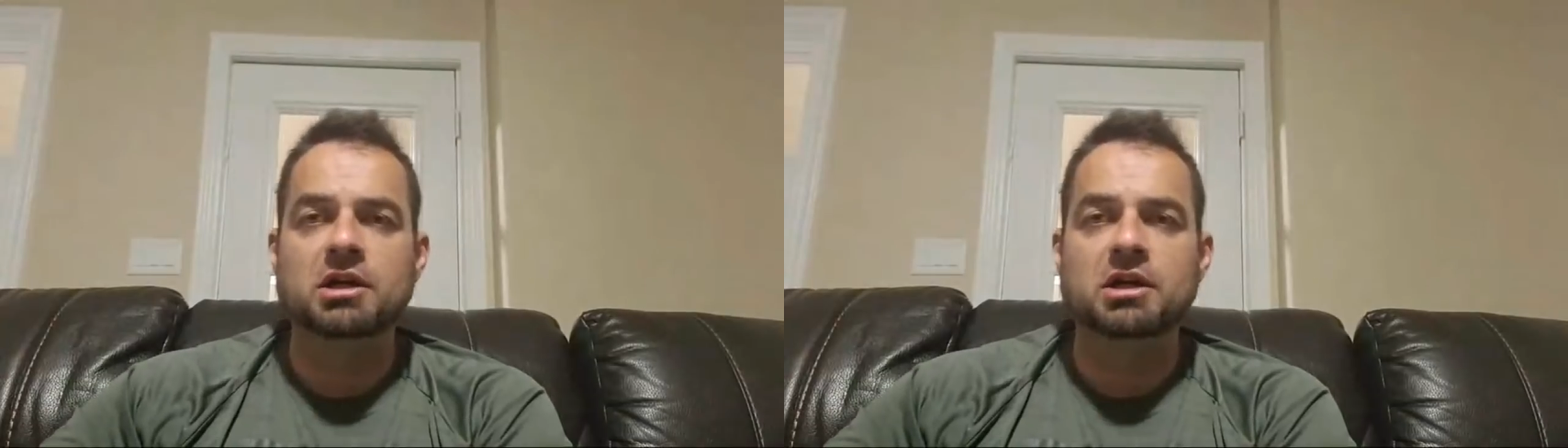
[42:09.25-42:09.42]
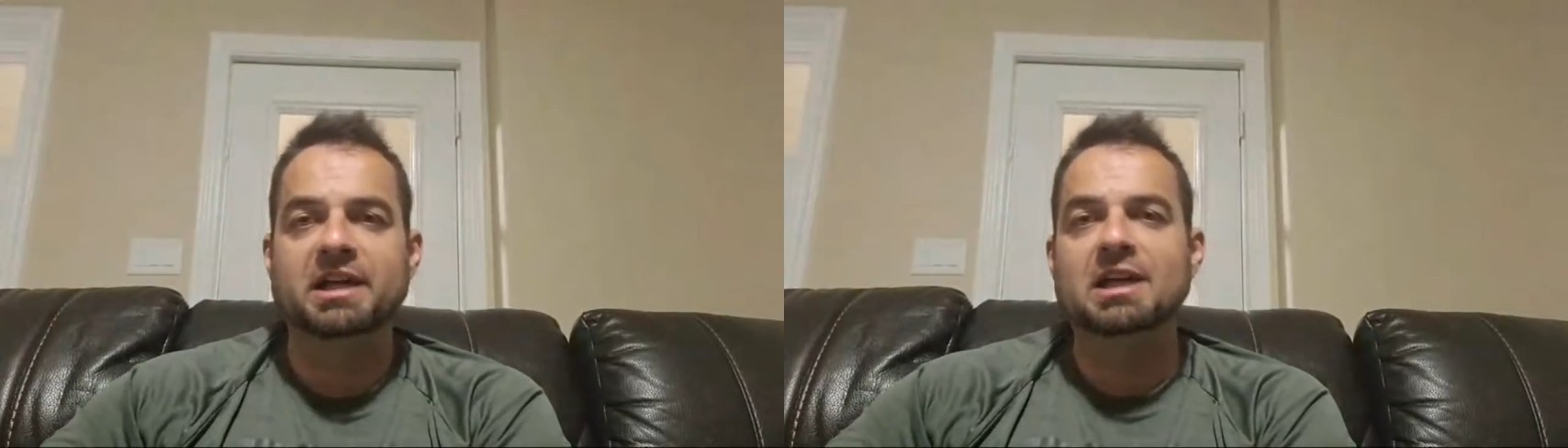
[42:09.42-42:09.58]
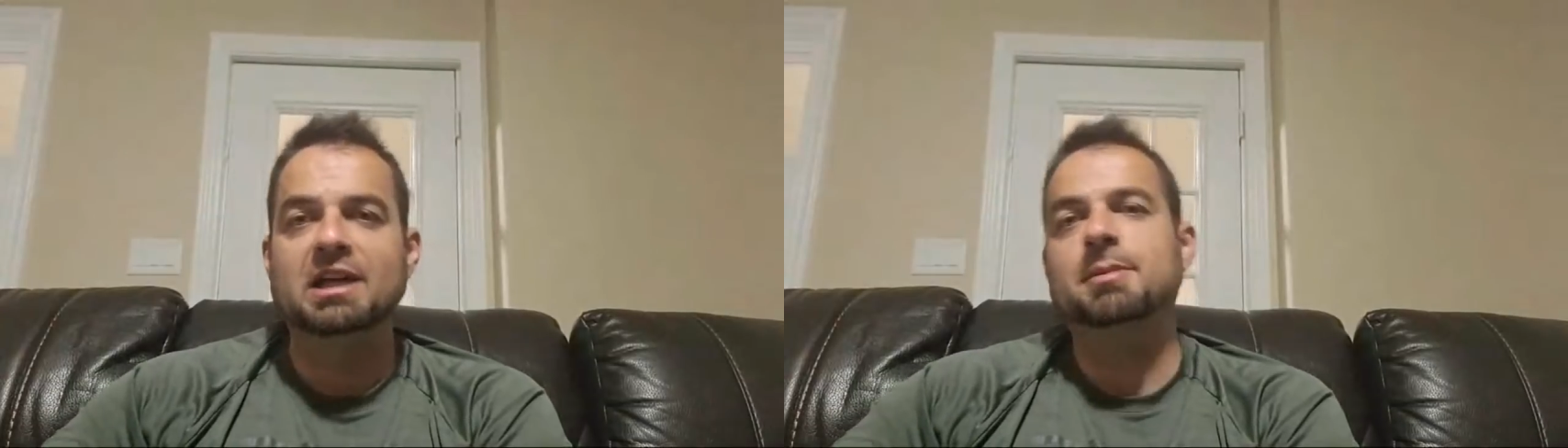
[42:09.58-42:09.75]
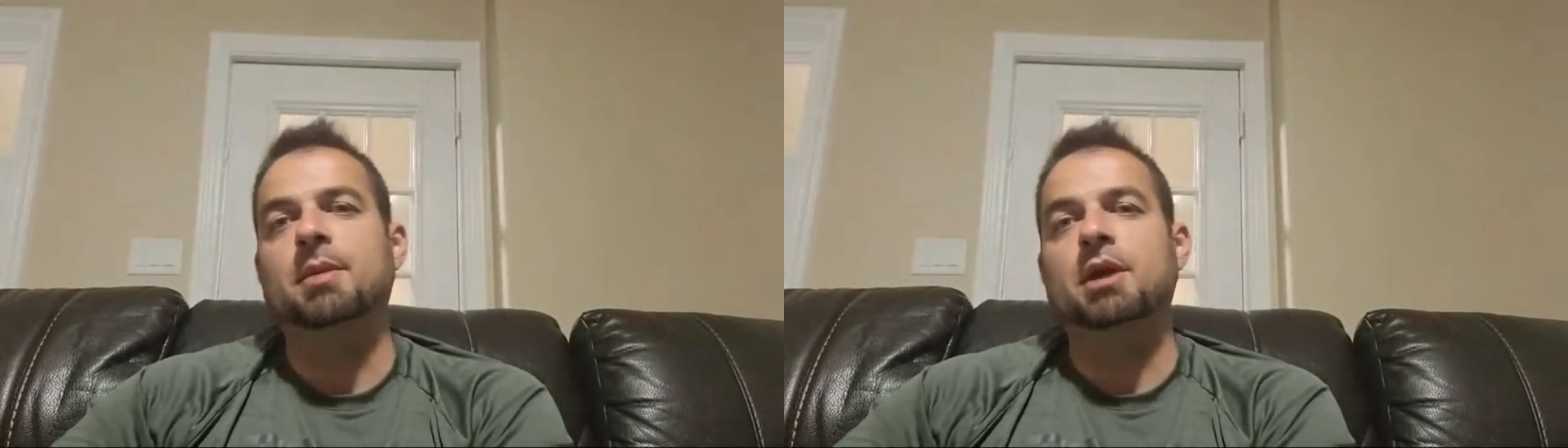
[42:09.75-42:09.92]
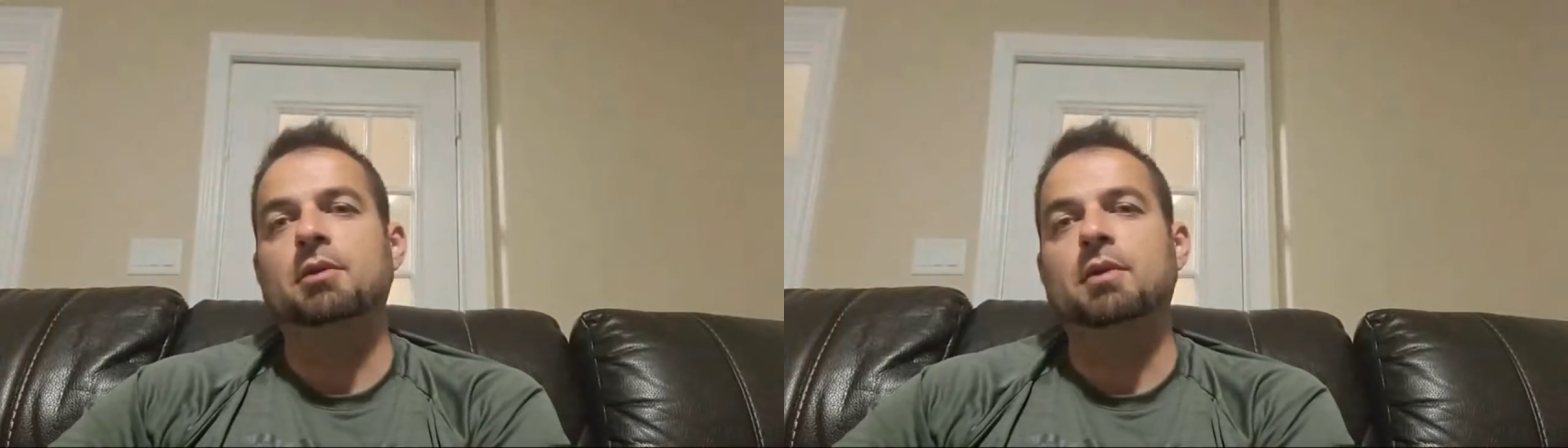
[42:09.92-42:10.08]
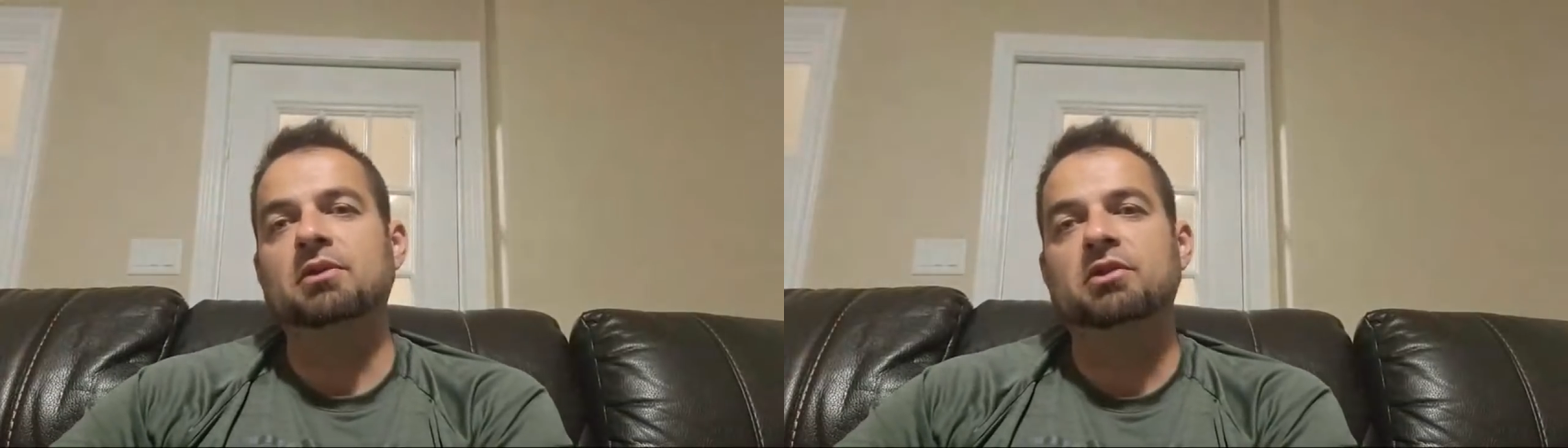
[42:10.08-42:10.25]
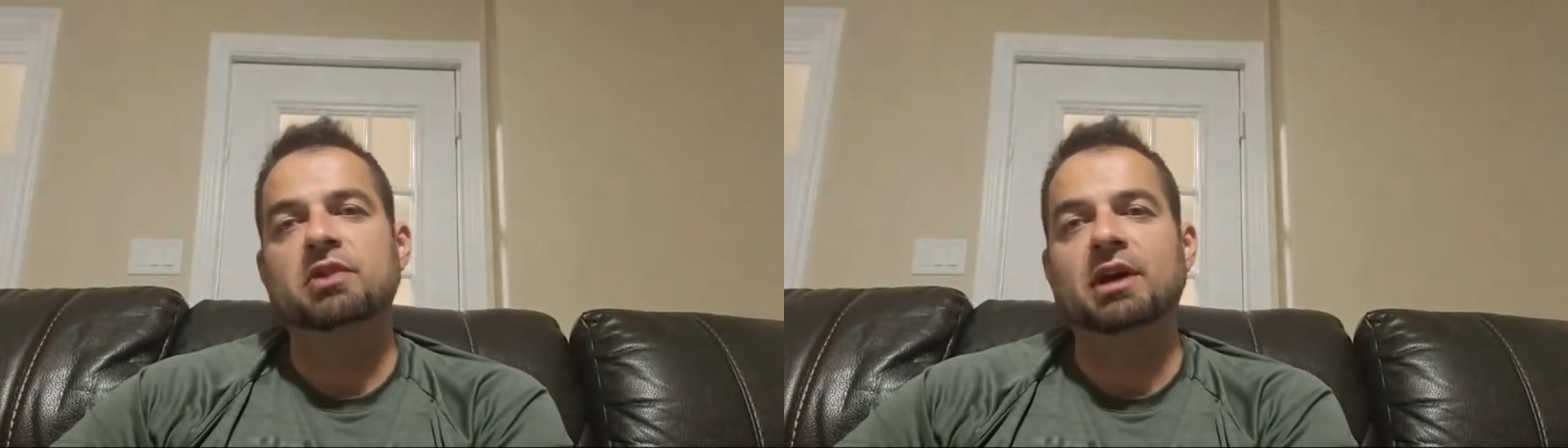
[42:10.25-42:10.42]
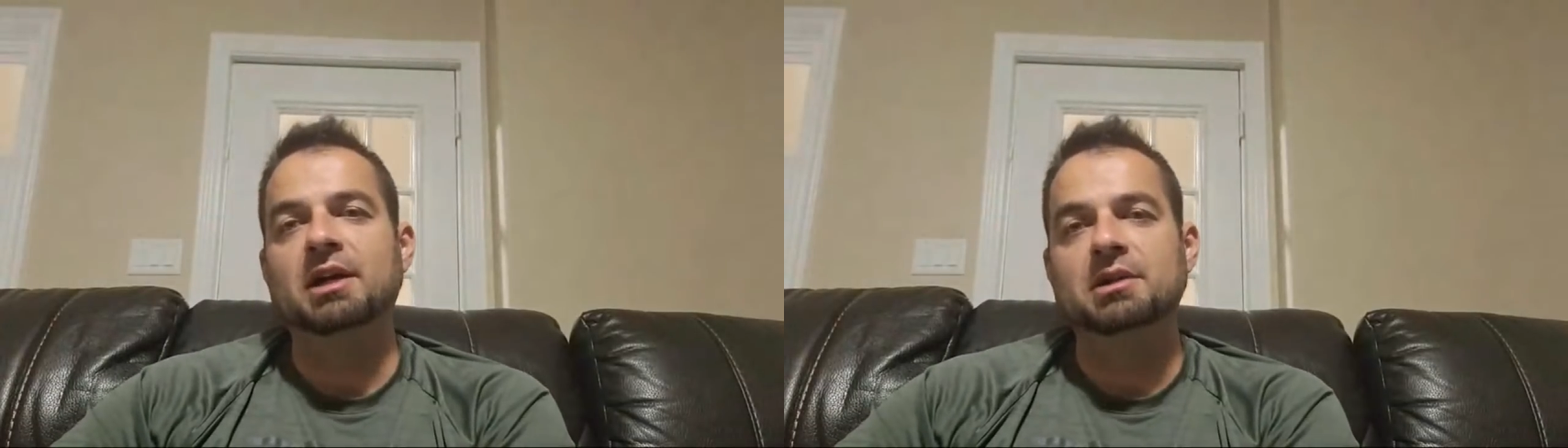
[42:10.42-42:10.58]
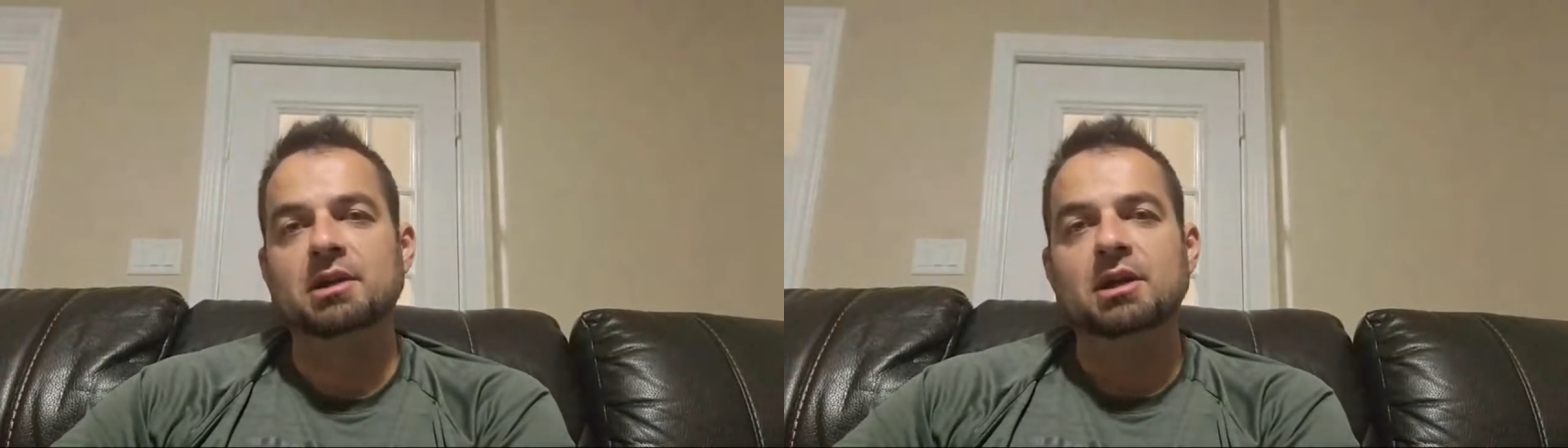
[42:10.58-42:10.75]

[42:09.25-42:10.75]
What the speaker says: and I keep him on one side.